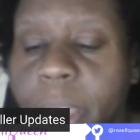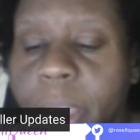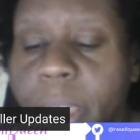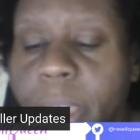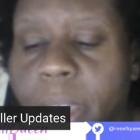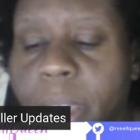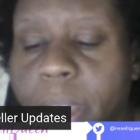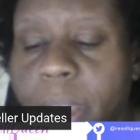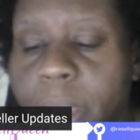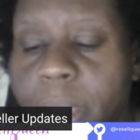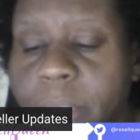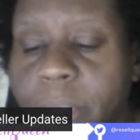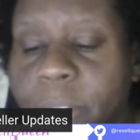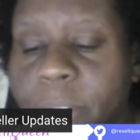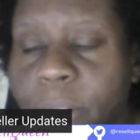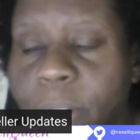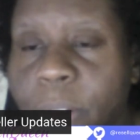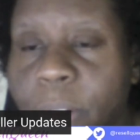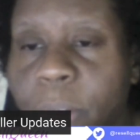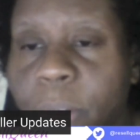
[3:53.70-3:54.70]

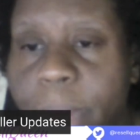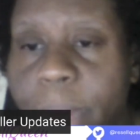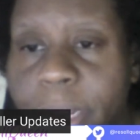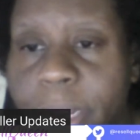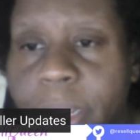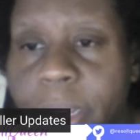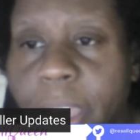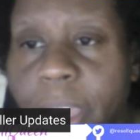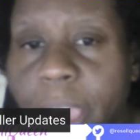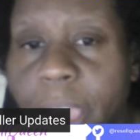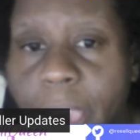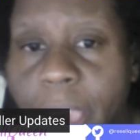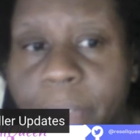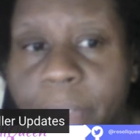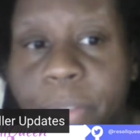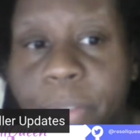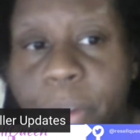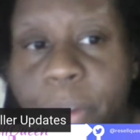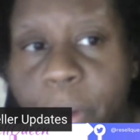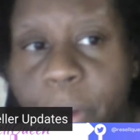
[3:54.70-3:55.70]
They're going to
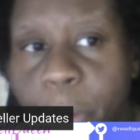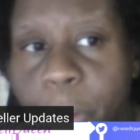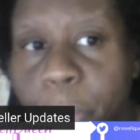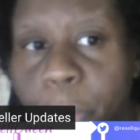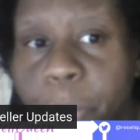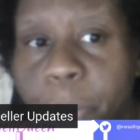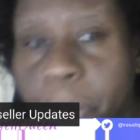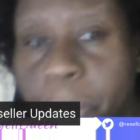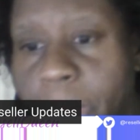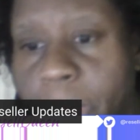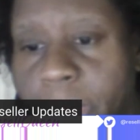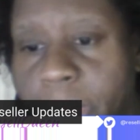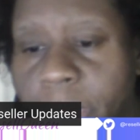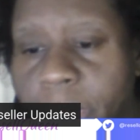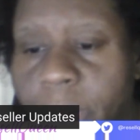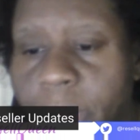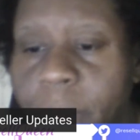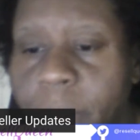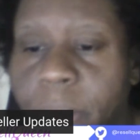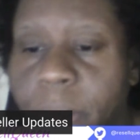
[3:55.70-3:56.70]
have their own
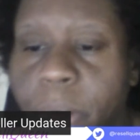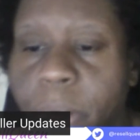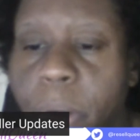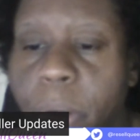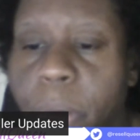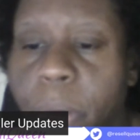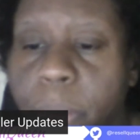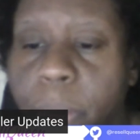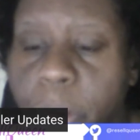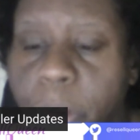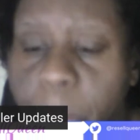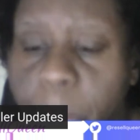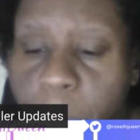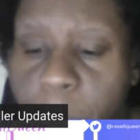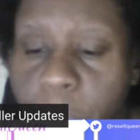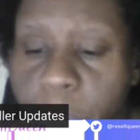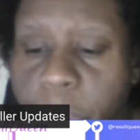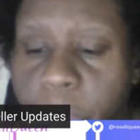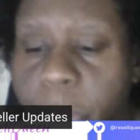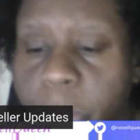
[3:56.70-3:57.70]
branding, their own
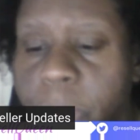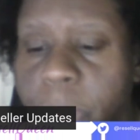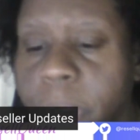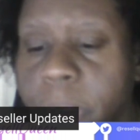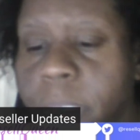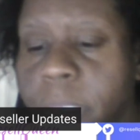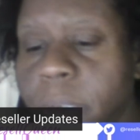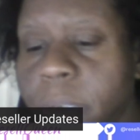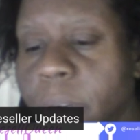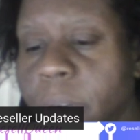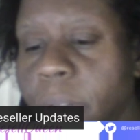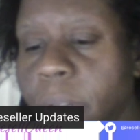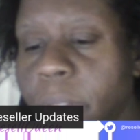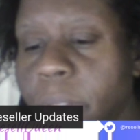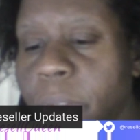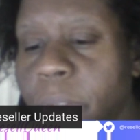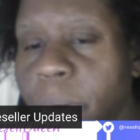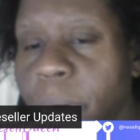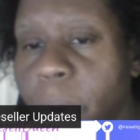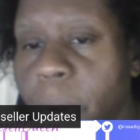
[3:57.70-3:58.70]
commercials,
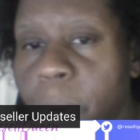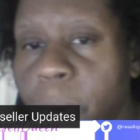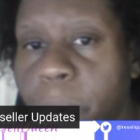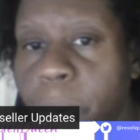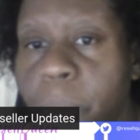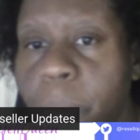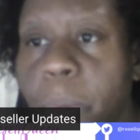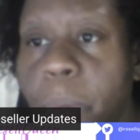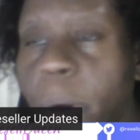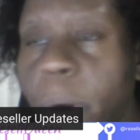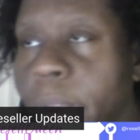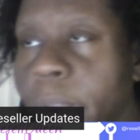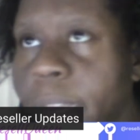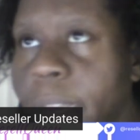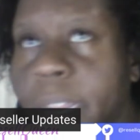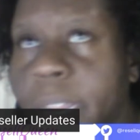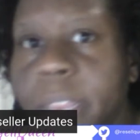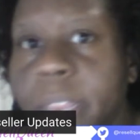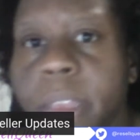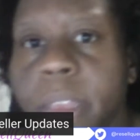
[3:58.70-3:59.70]
their own
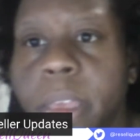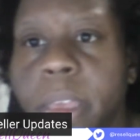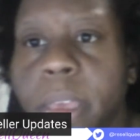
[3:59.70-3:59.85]
marketing.